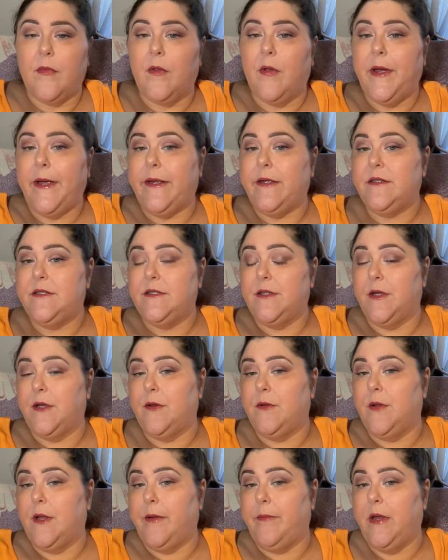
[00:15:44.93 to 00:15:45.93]
Okay,
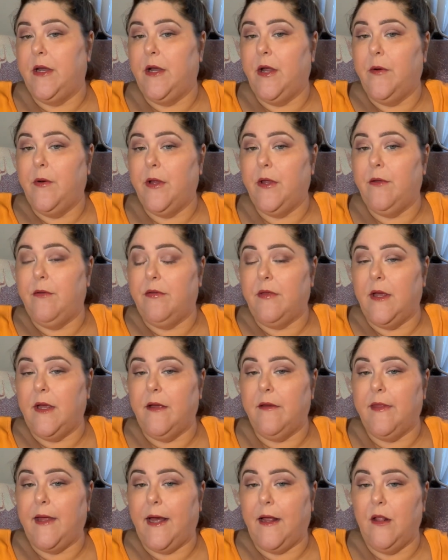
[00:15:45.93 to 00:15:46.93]
so let me know what you think
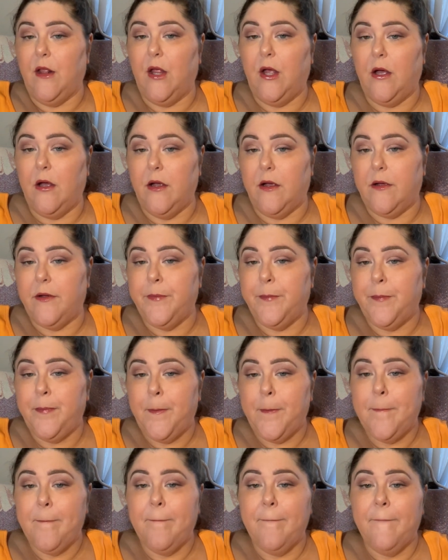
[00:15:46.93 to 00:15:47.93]
of that look.
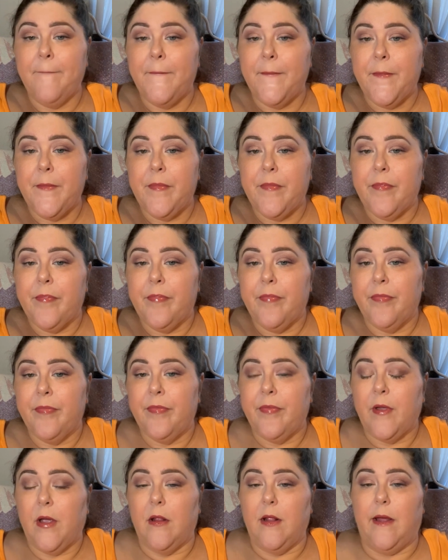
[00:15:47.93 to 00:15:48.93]

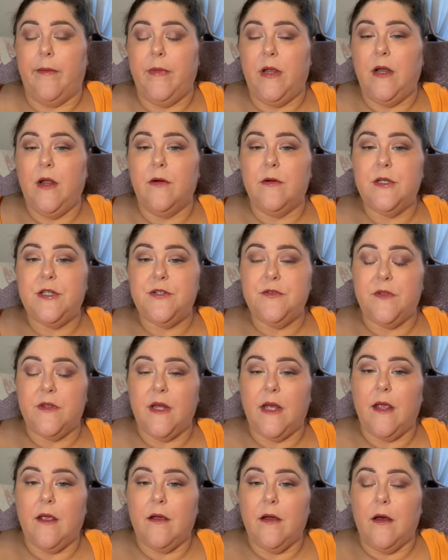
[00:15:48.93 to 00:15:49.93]
Let me know what you
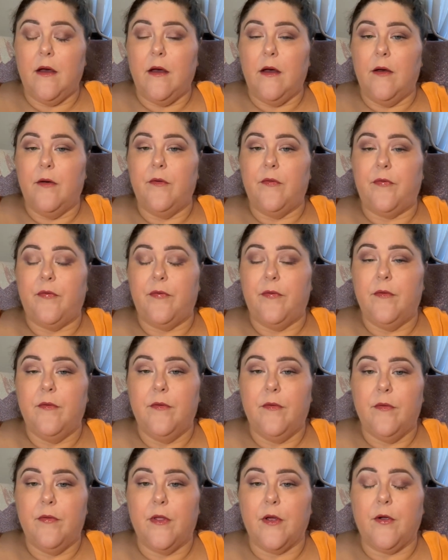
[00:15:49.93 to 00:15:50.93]
think of
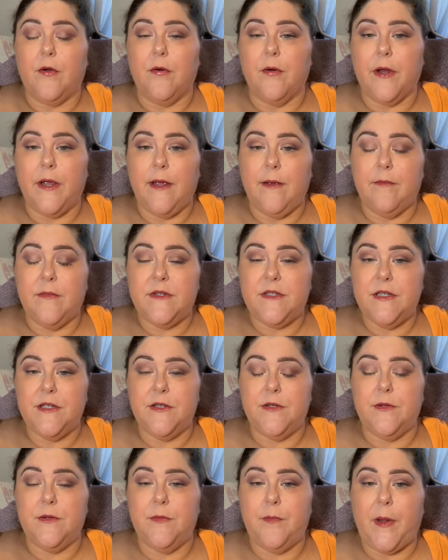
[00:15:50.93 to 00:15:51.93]
the cream
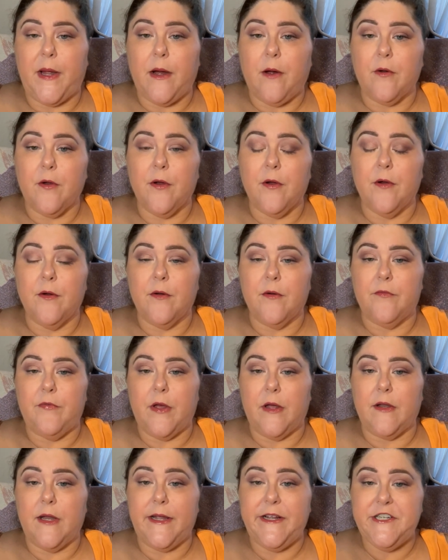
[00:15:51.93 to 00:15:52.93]
to powder
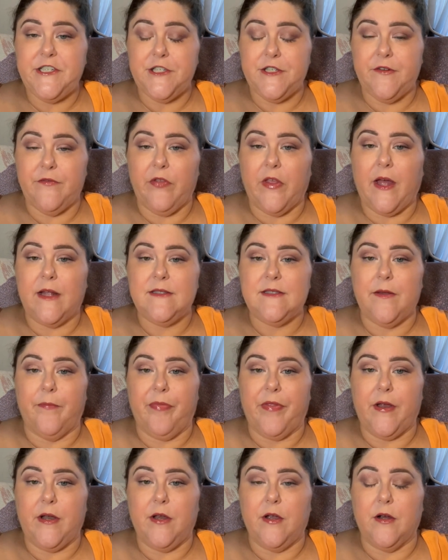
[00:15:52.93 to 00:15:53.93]
foundation. If that's
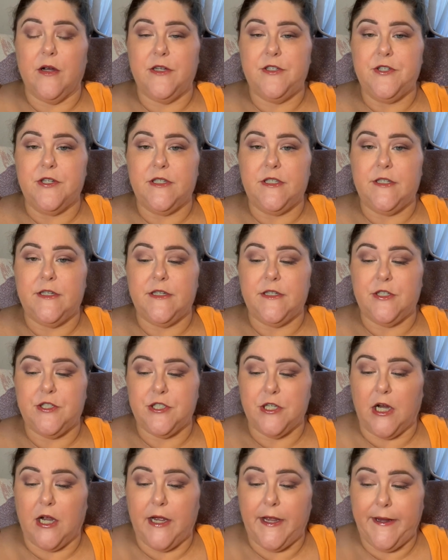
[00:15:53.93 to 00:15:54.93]
something you're interested in
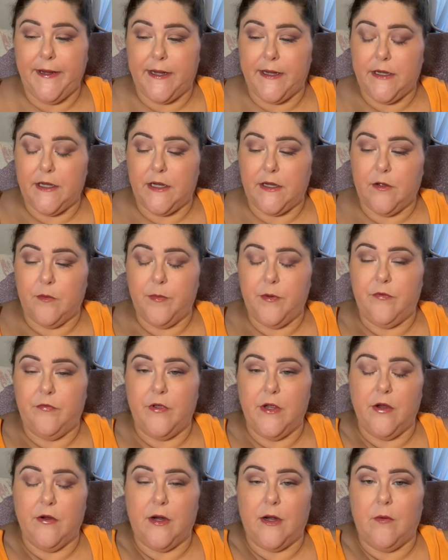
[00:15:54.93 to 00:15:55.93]
trying, I can help you
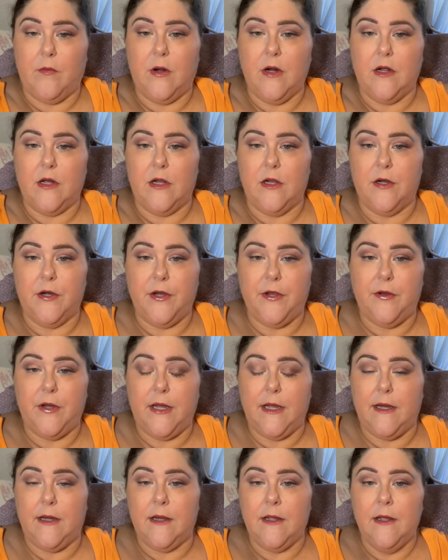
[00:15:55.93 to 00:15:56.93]
figure out what color you
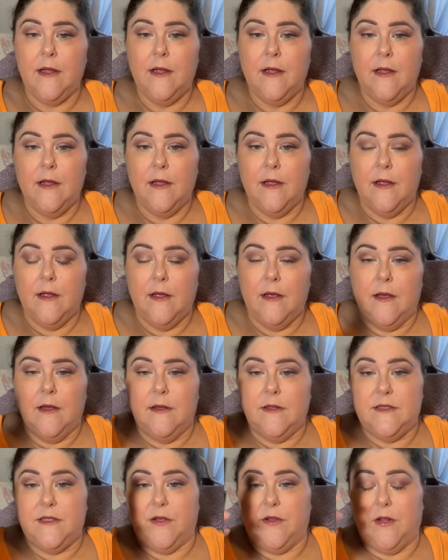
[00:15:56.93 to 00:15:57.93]
need.
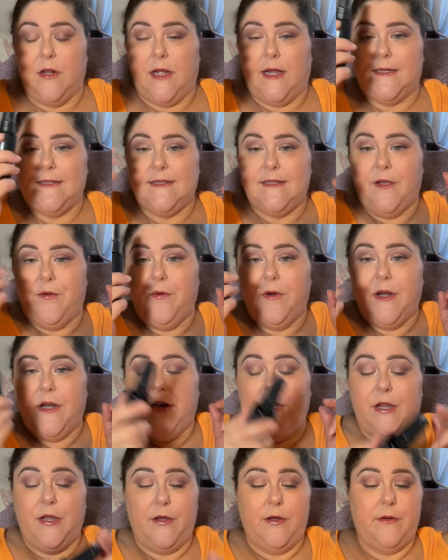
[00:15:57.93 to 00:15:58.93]
So the last thing we're going
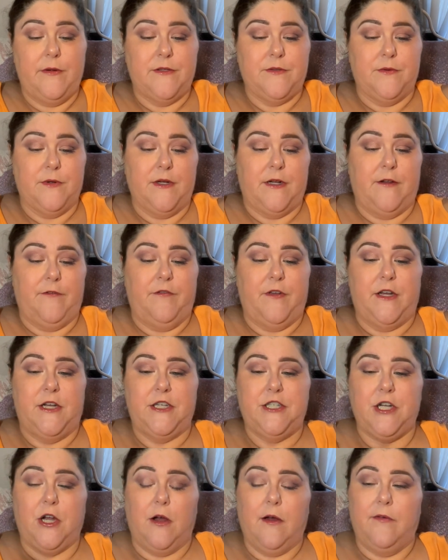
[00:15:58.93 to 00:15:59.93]
to do is we're going to
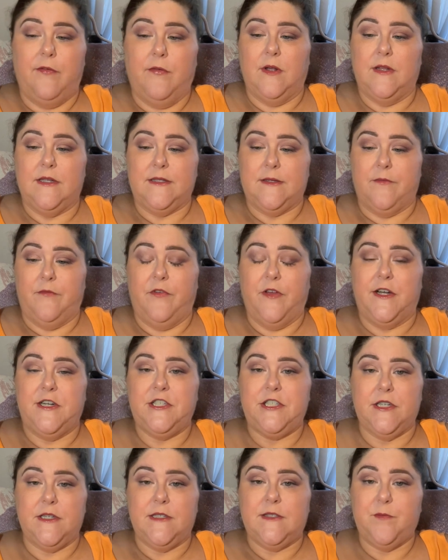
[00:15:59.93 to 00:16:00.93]
finish off some
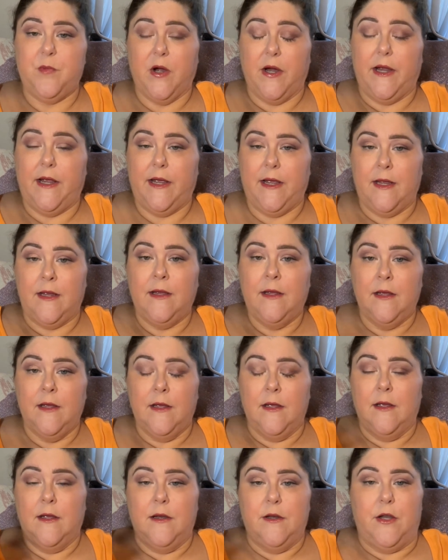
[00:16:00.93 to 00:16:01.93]
finishing spray.
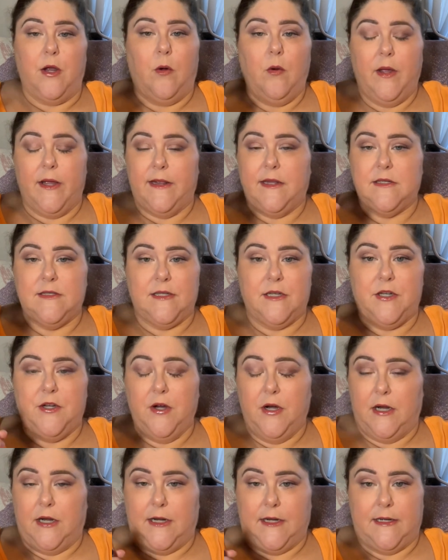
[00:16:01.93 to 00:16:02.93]
Don't get this in
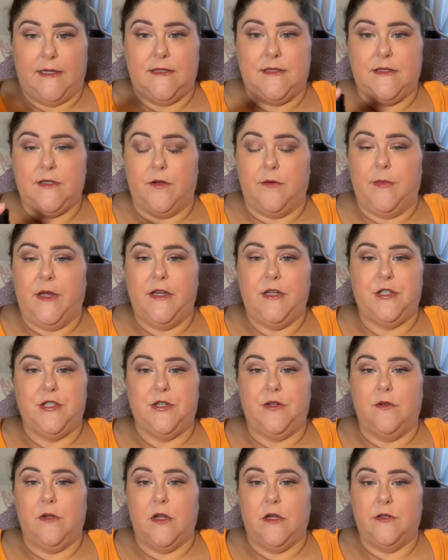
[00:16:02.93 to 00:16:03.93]
your eyes, so make sure
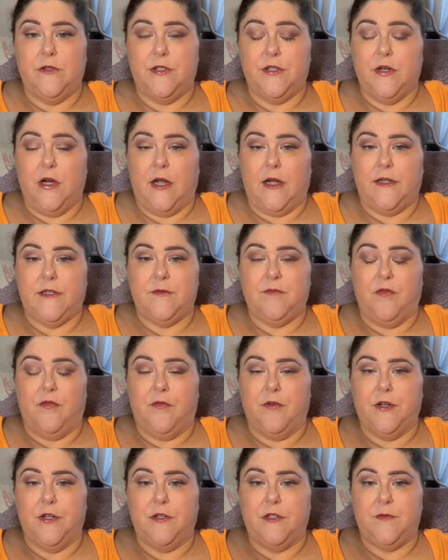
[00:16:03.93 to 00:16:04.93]
you close your eyes
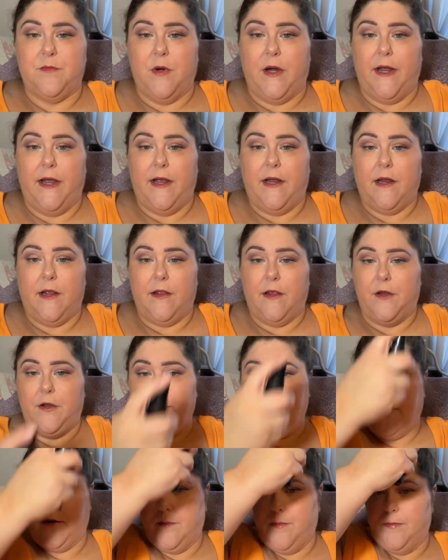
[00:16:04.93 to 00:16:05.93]
before you spray it, and then
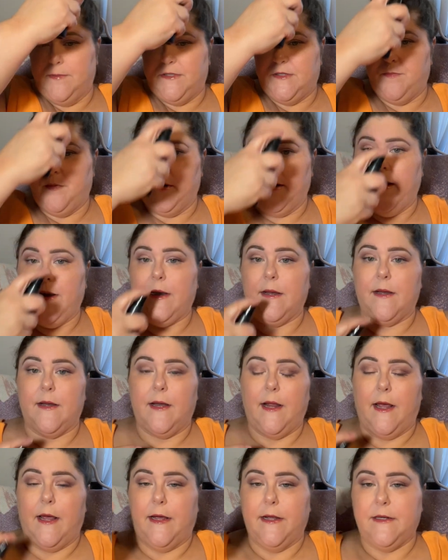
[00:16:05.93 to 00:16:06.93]
you're going to spray it in
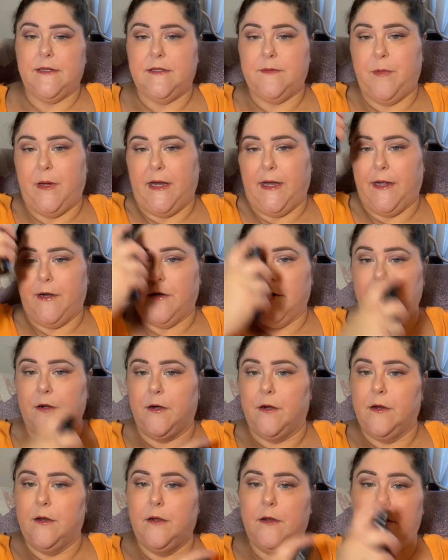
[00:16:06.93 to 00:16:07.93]
an X
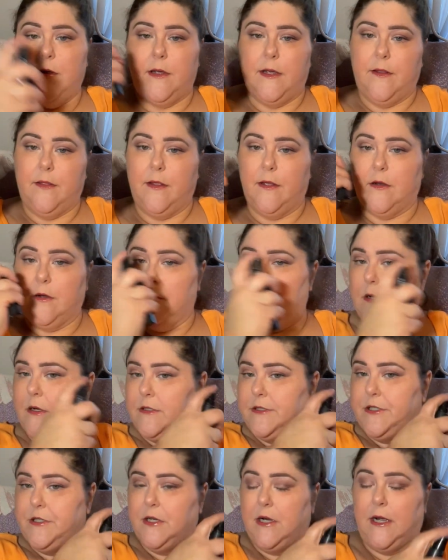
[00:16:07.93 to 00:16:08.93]
pattern and then
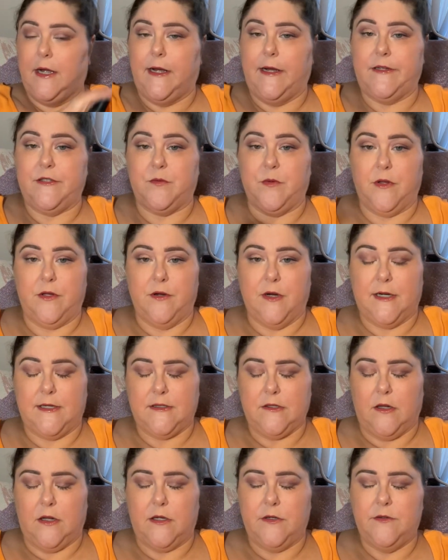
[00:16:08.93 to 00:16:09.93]
across your eyes with your
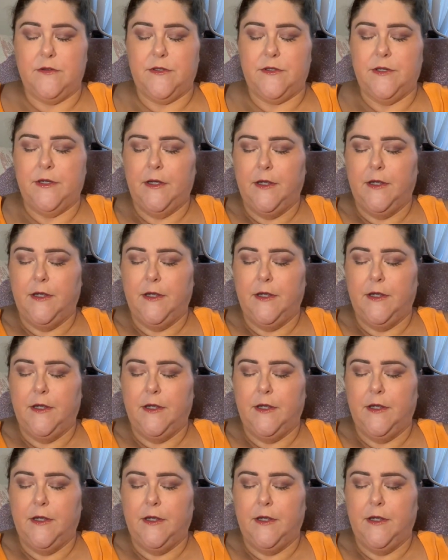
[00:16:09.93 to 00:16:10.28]
eyes closed.